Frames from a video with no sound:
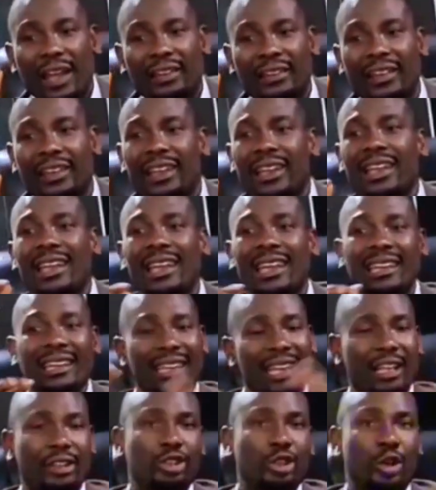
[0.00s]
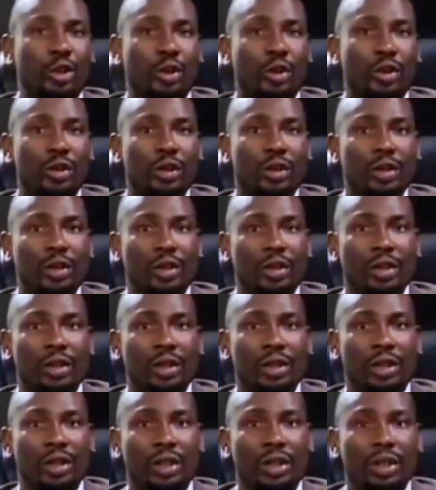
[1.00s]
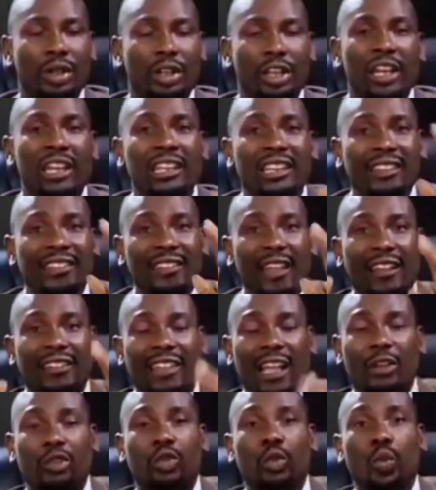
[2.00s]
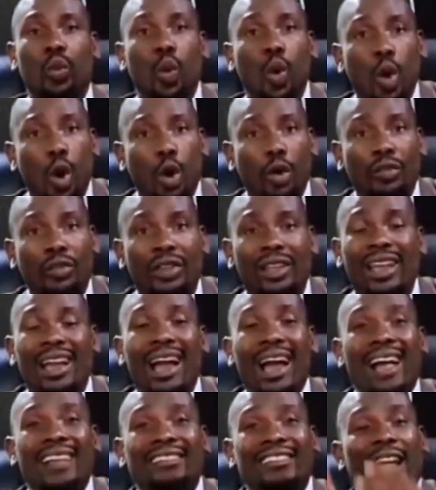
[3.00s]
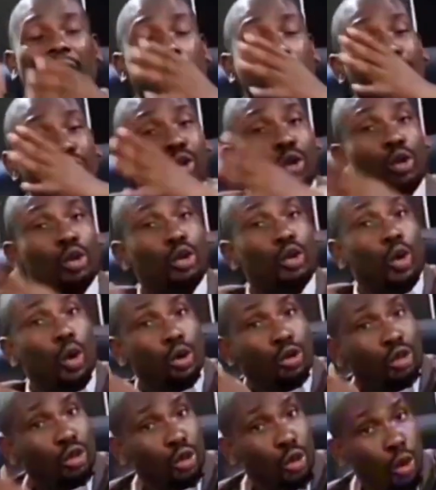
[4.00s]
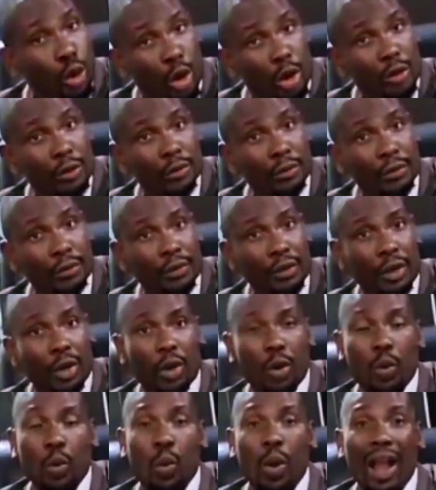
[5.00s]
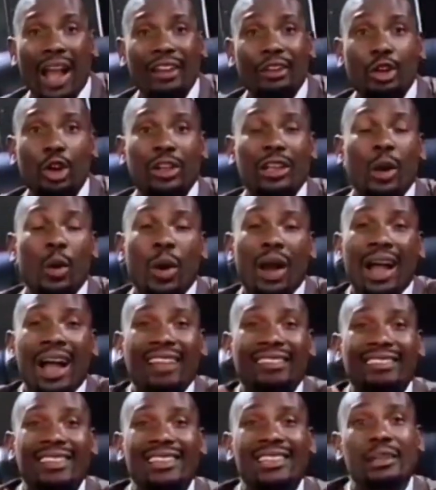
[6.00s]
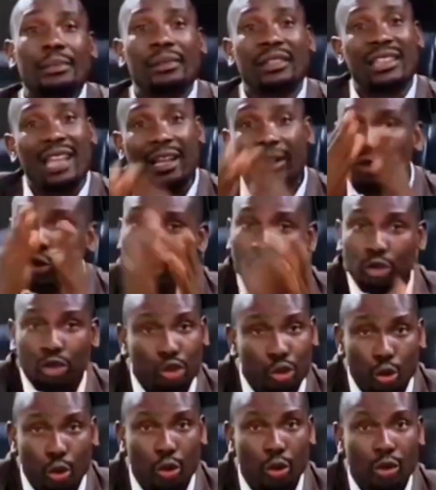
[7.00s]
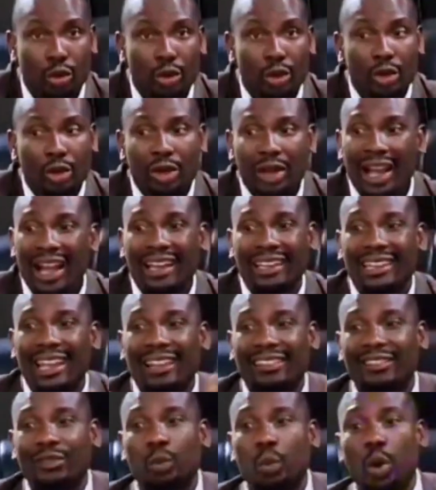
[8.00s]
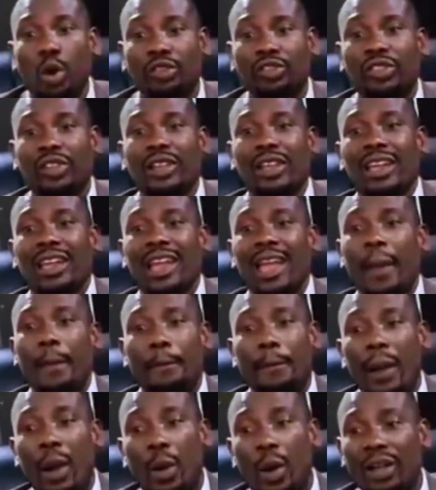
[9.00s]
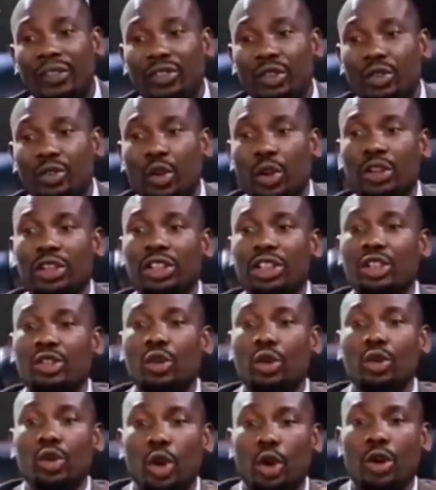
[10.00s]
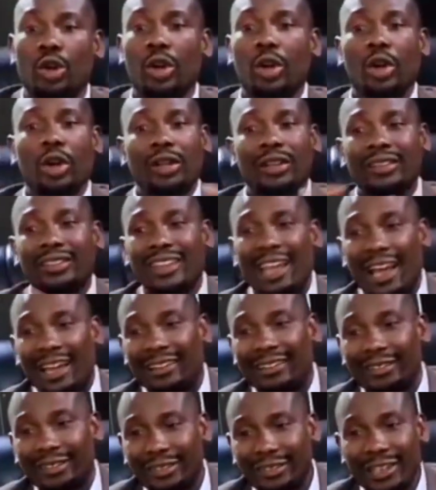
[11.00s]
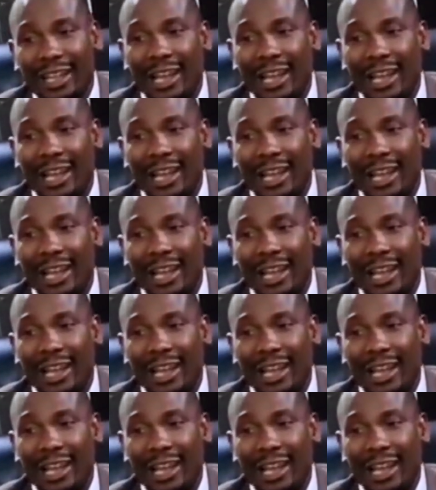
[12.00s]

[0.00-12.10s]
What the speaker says: in the sense that one has absolute control while the other one has a limited control, and that's what empowers you. So you need to know their level. And now,